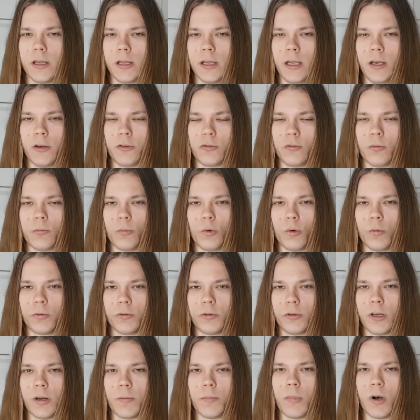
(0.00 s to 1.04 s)
is to move
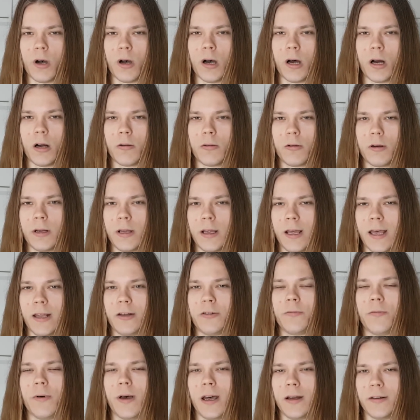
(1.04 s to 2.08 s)
to the bar
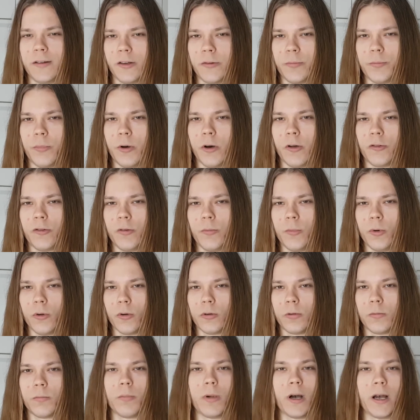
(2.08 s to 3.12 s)
as fast as
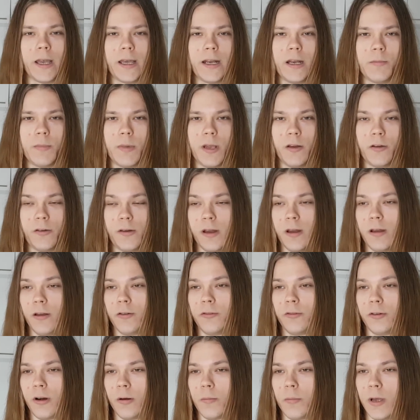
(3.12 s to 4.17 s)
possible, by any means
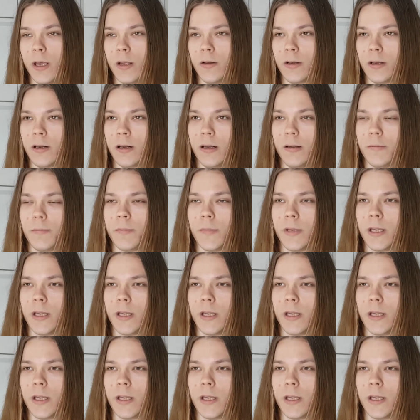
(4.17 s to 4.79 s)
necessary, basically.